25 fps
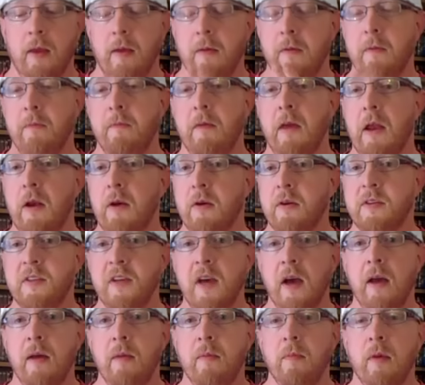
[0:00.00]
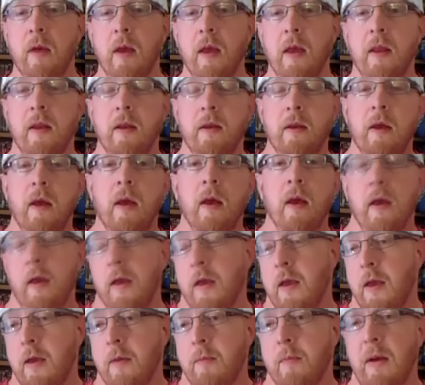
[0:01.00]
Vader time, and
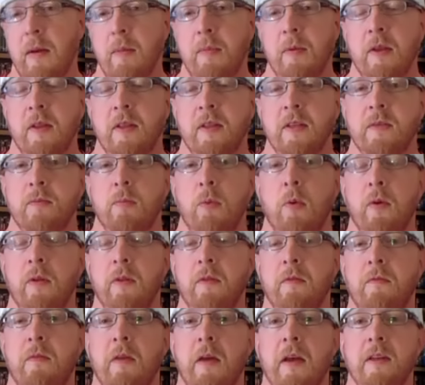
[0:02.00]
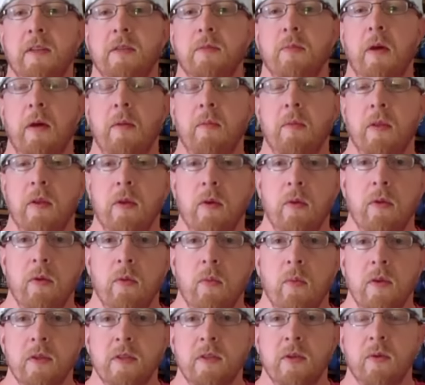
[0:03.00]
might be at this point the fans might be the only
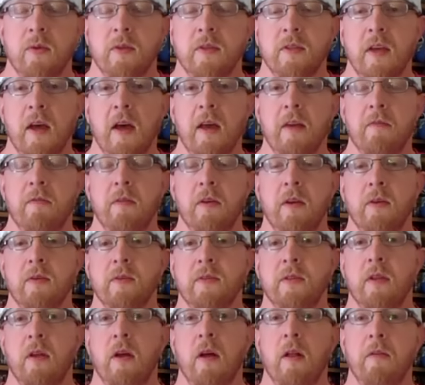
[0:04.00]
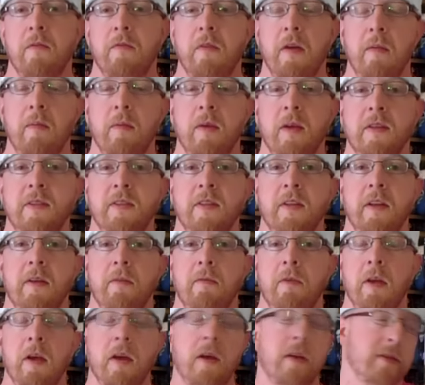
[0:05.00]
ones who decide if he goes in the Hall of Fame and gets a
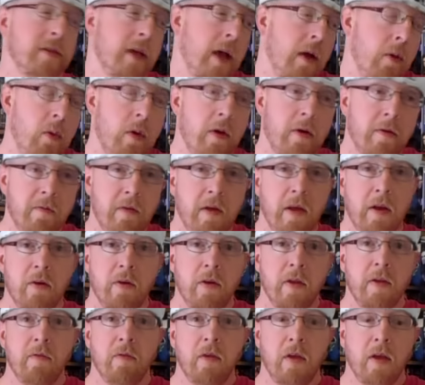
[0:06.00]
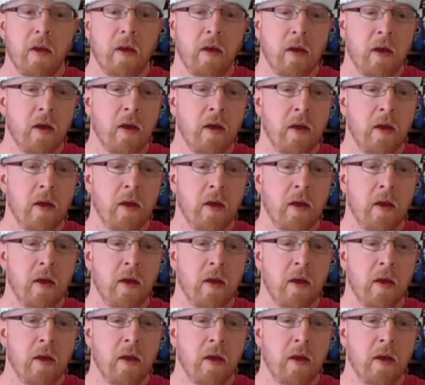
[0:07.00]
DVD, because I want a Vader DVD.